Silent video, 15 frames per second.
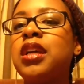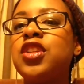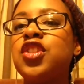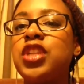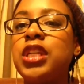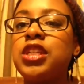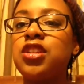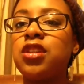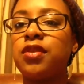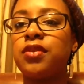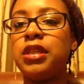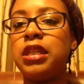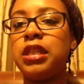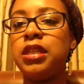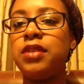changing of
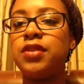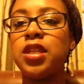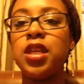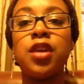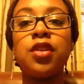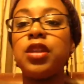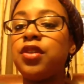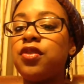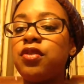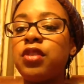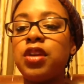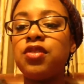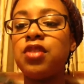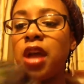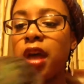the leaves here.
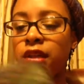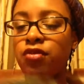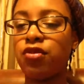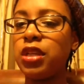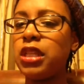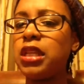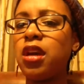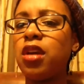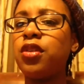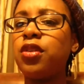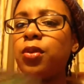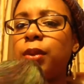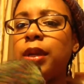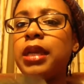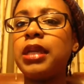They're not really
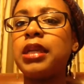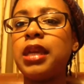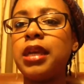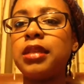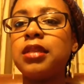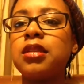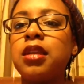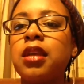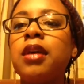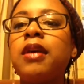underway yet,